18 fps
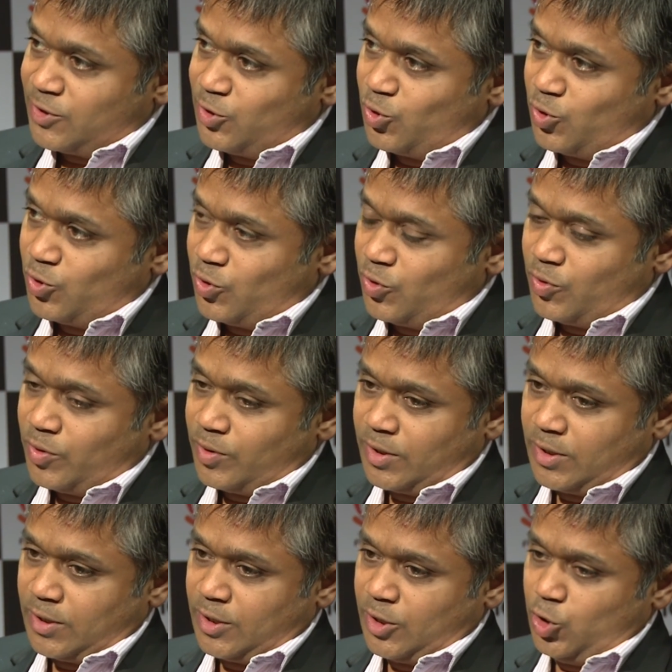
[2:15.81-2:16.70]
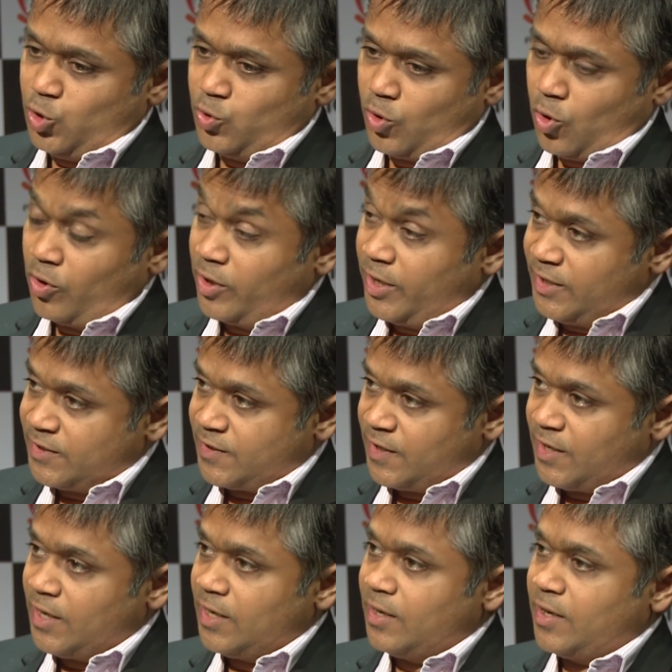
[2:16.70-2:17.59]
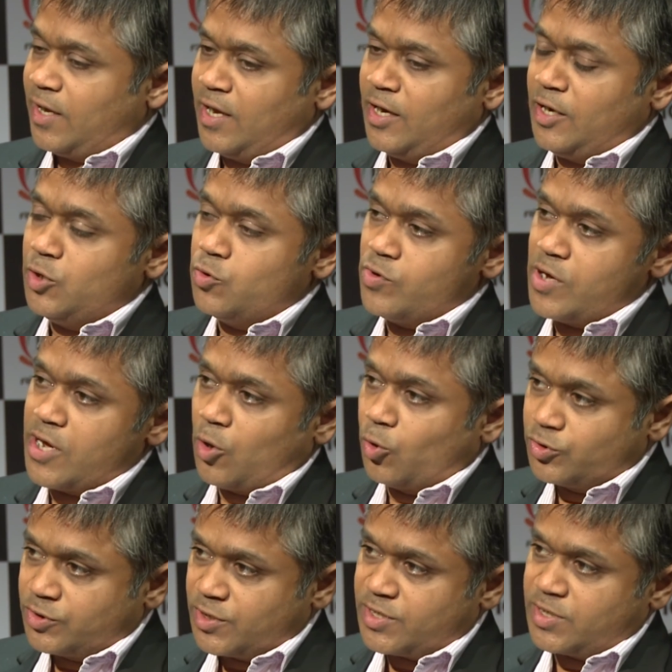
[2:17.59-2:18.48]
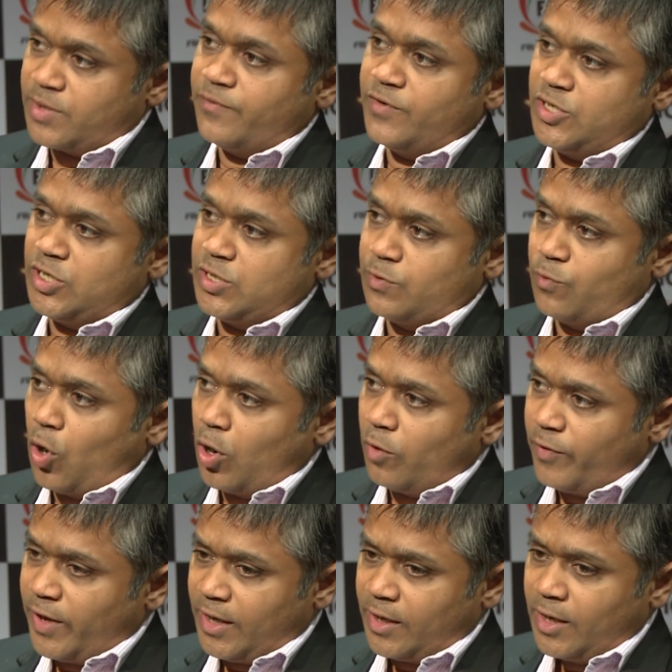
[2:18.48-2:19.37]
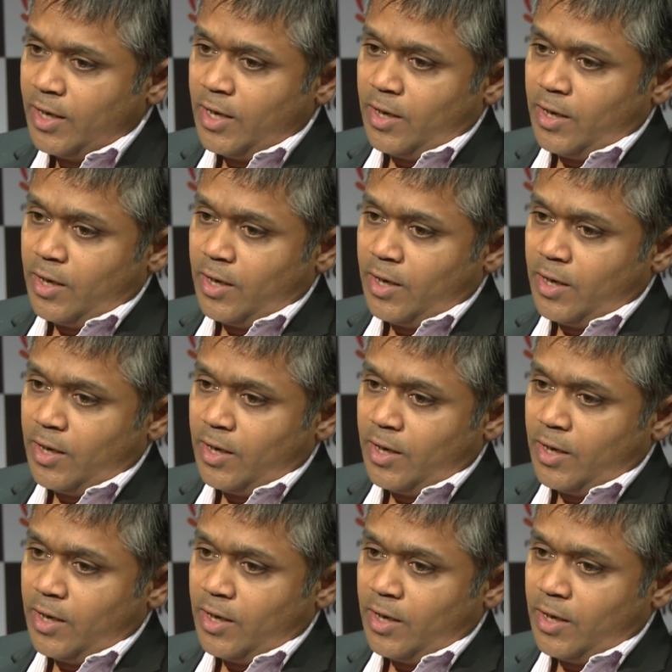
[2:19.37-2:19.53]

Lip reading: You know, you're already seeing a new ecosystem which is evolving.